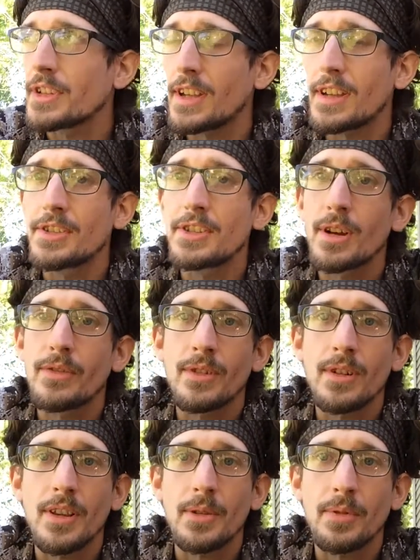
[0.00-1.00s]
kids
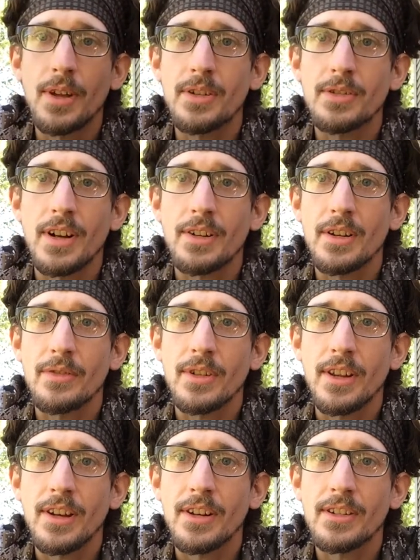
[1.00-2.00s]
over on the playground over
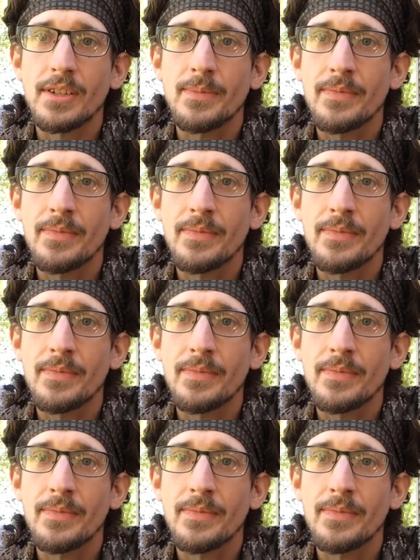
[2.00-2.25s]
there